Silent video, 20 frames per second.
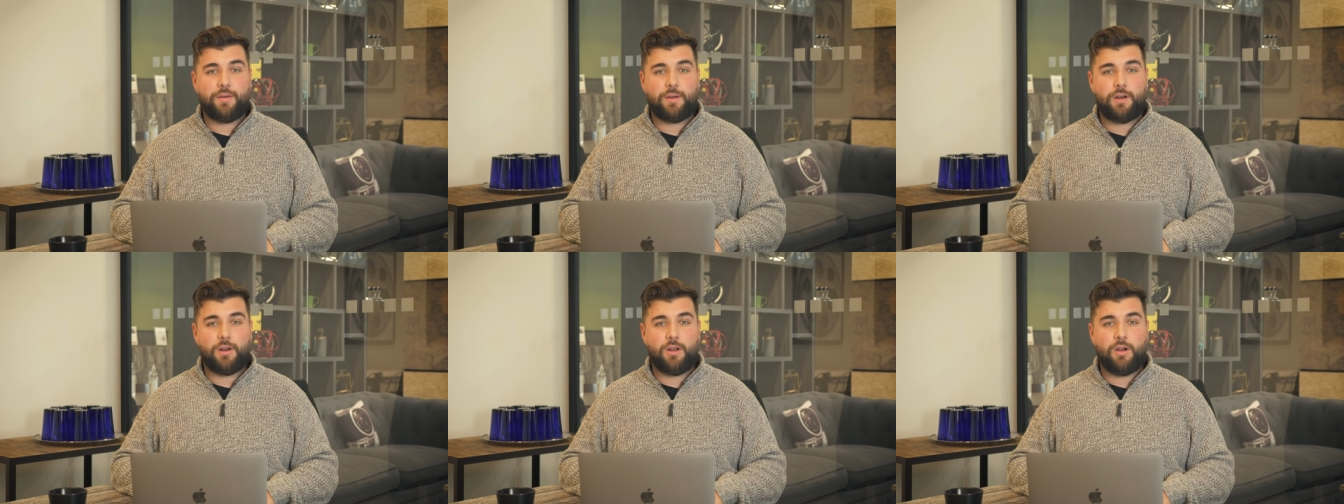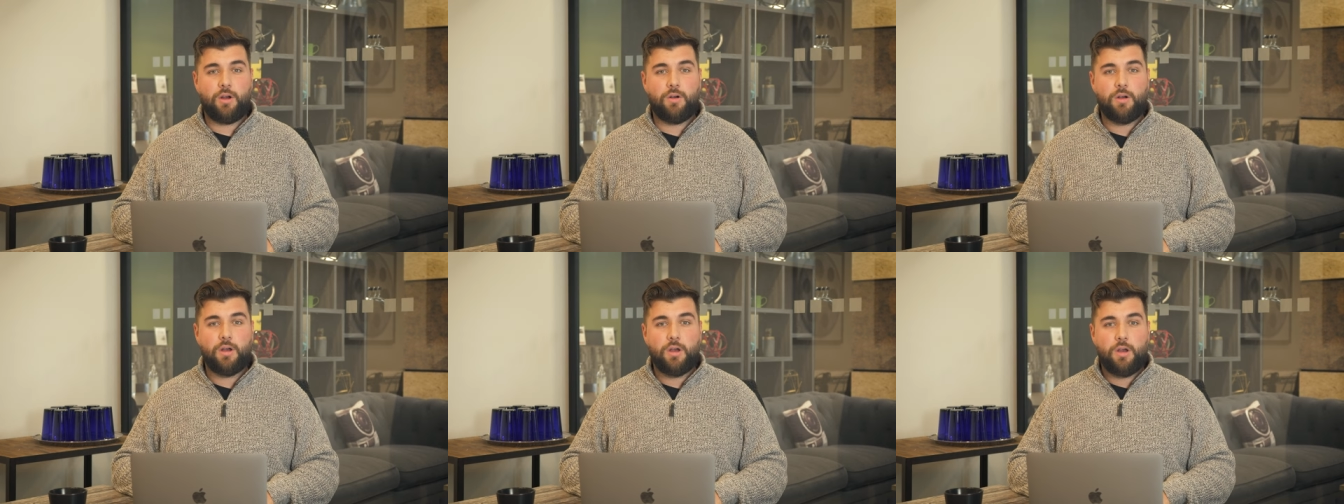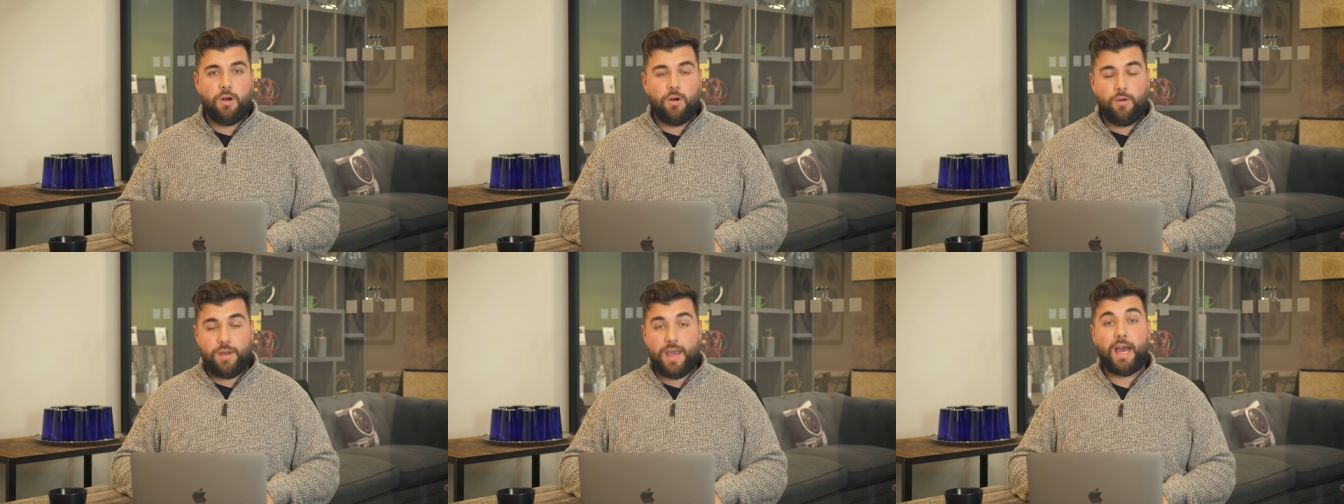they're going to
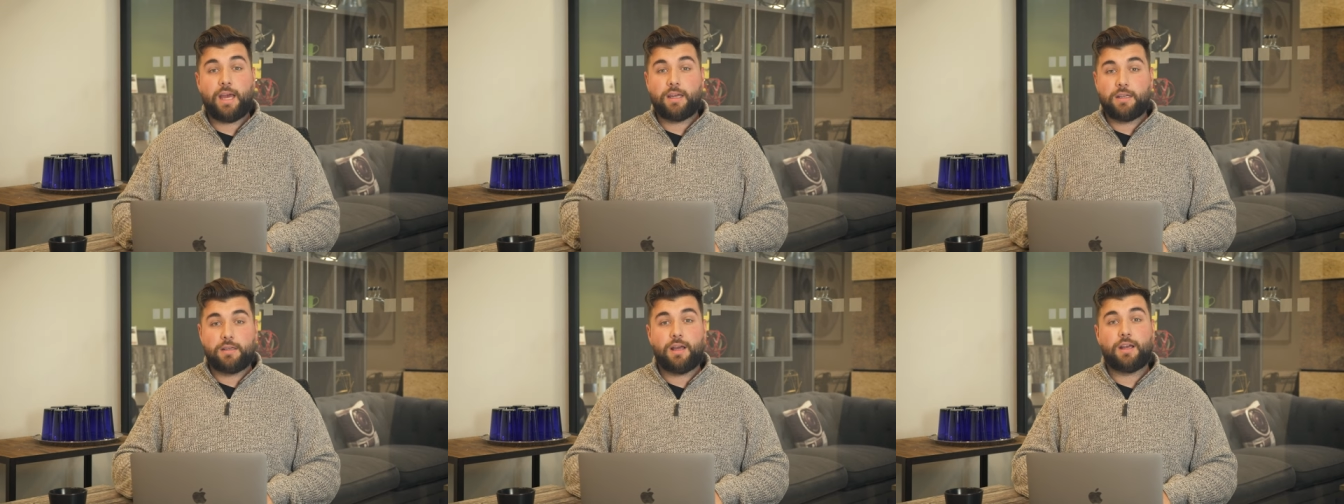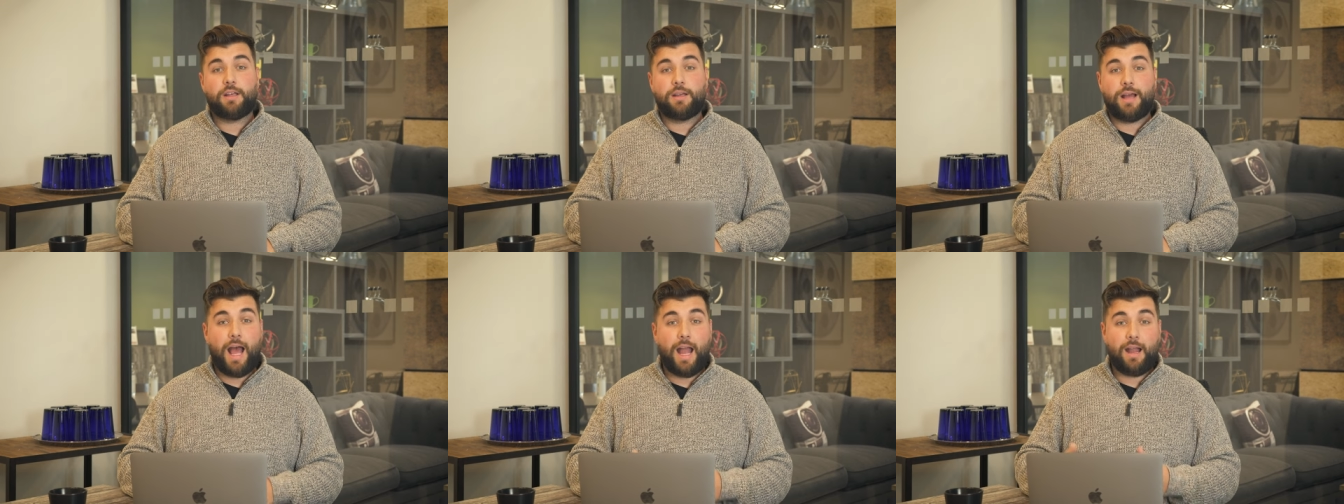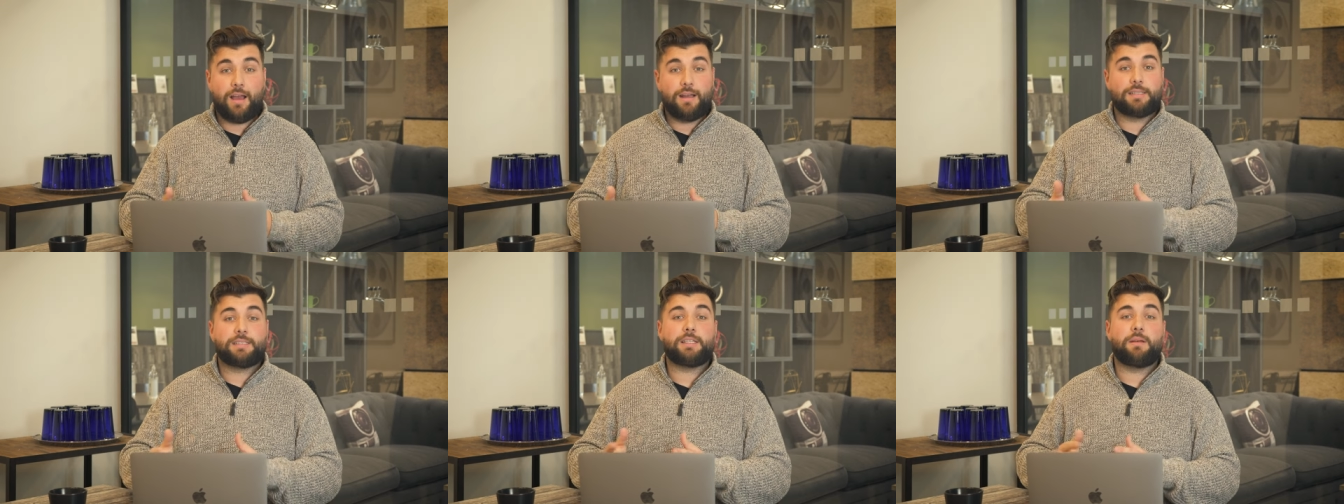go, oh yeah, I
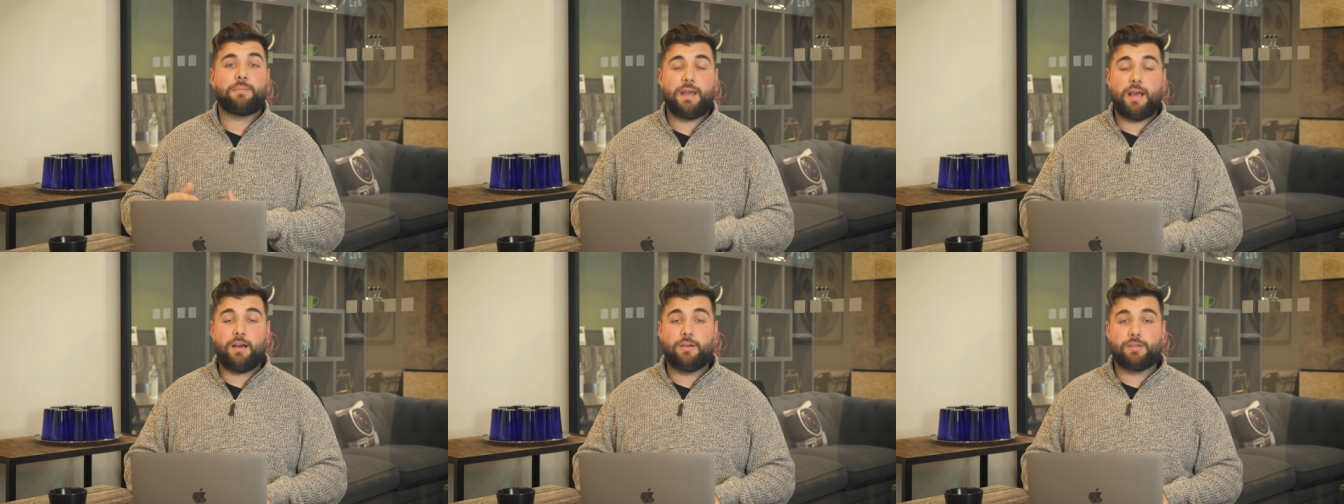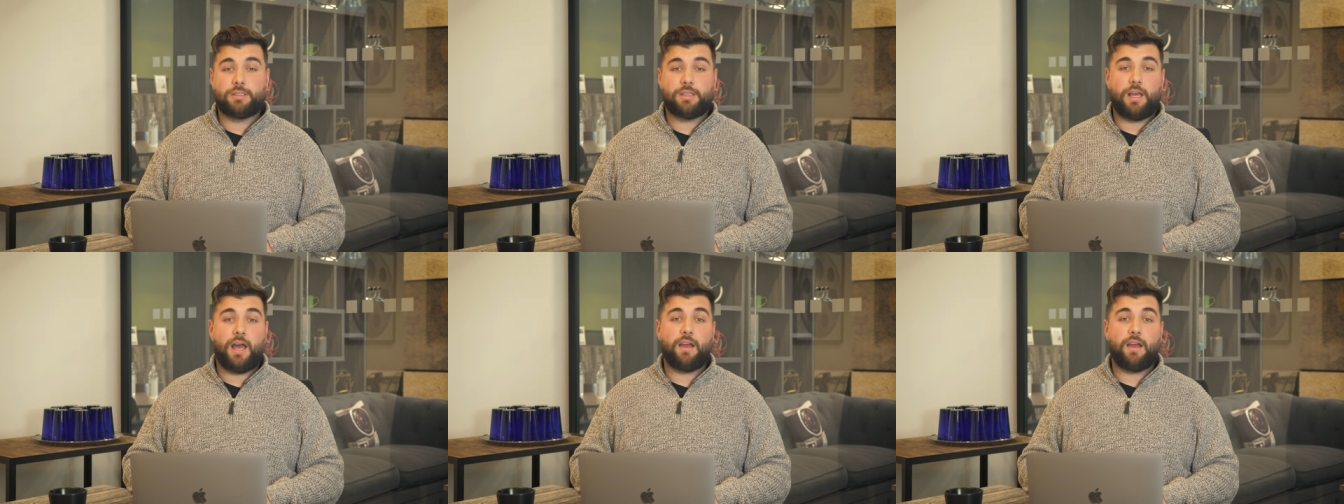gotta sell my house.